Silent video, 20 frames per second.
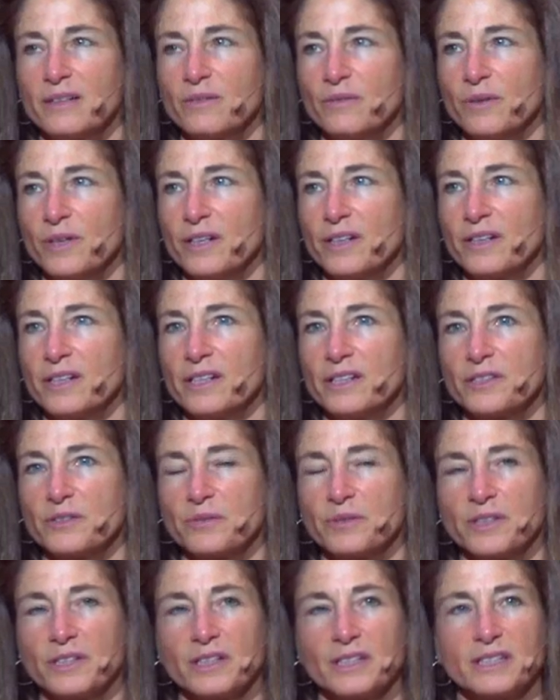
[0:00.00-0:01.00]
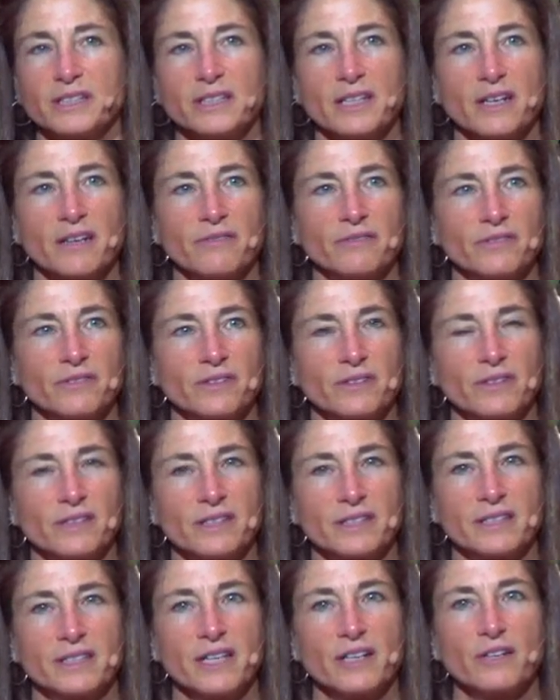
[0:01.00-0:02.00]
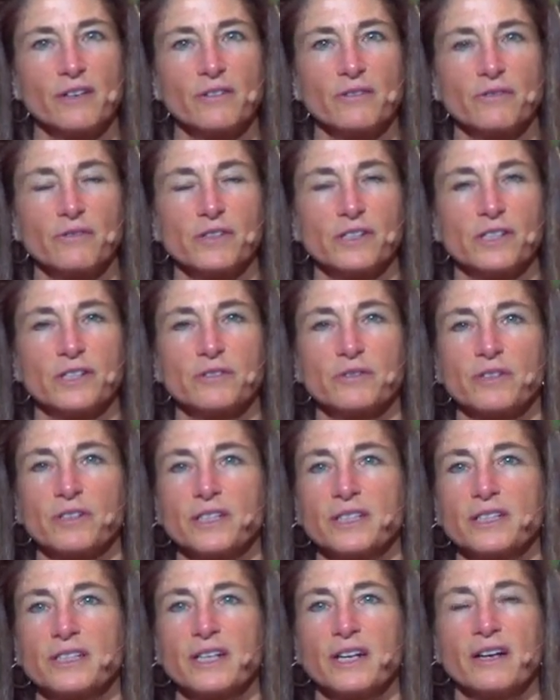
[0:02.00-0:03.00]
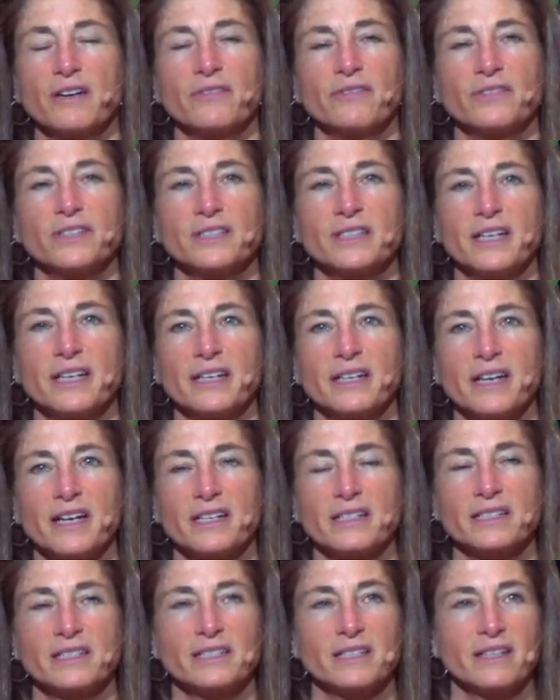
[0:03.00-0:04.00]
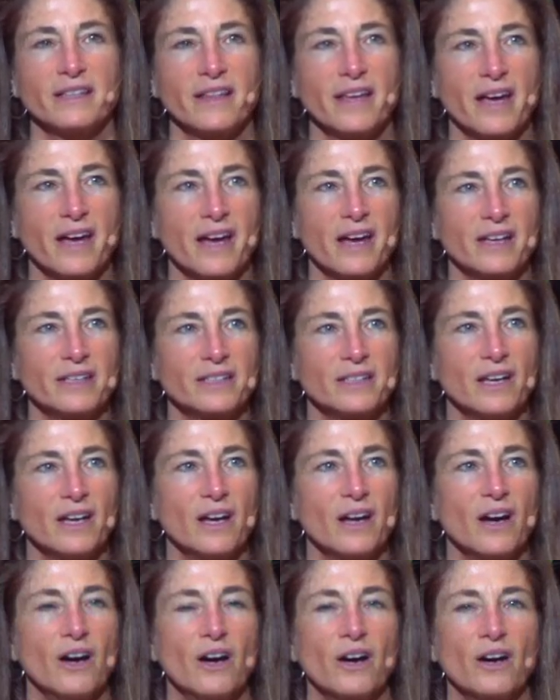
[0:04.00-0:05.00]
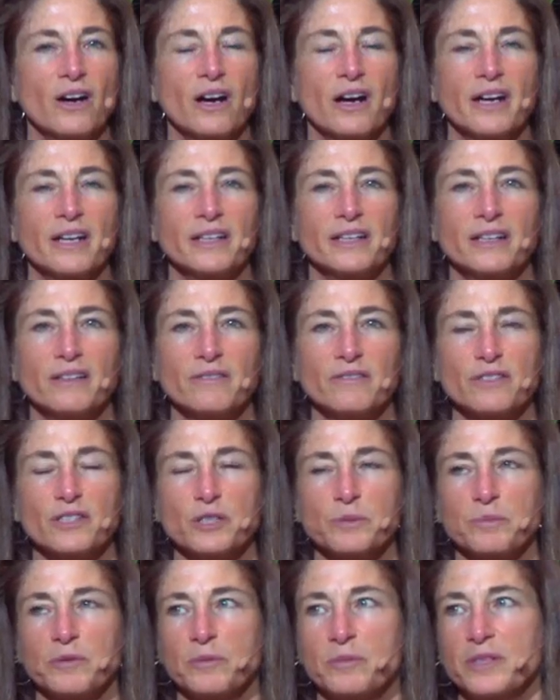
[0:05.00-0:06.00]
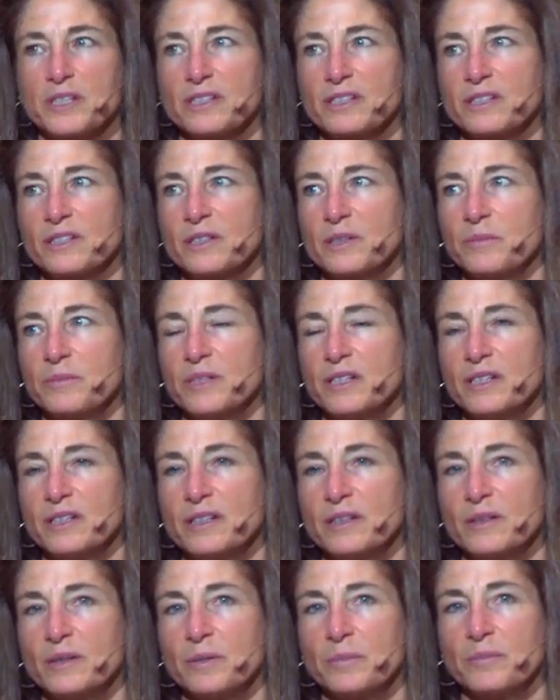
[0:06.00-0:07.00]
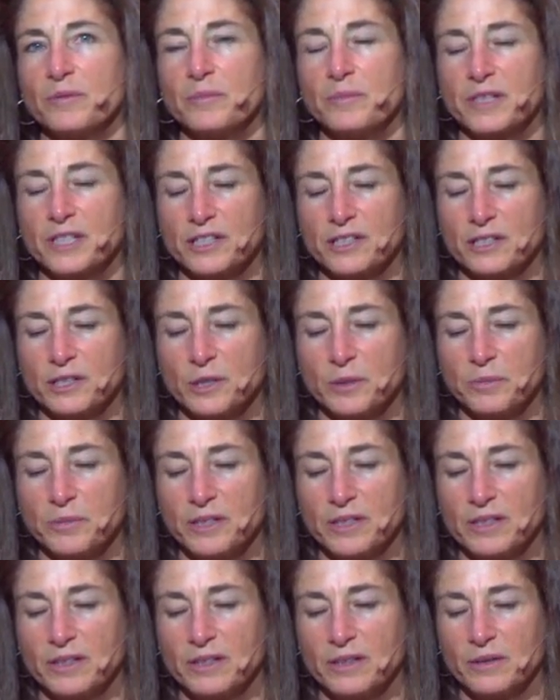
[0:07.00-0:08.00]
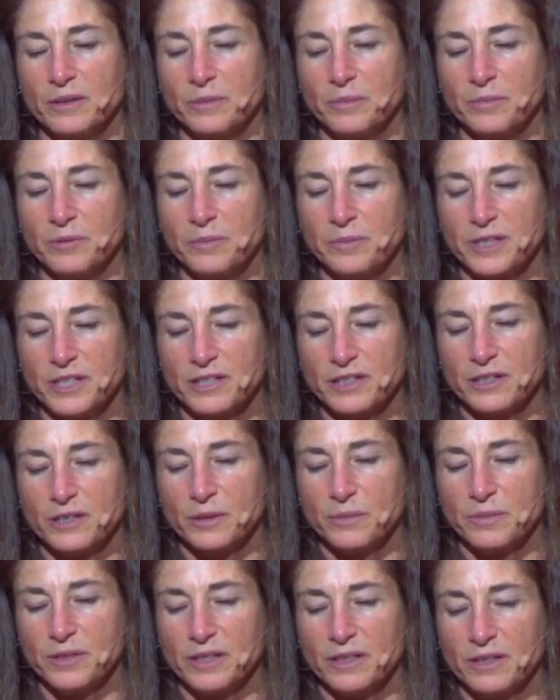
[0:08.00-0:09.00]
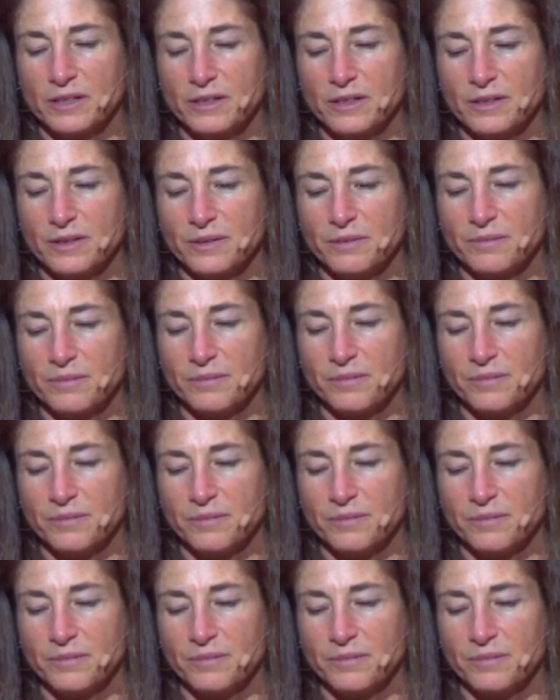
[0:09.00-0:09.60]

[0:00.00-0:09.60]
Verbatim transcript: where it's really tough, the center of where it's really tough, saying yes to that, or I give this permission to be here, permission to be here, permission to be here,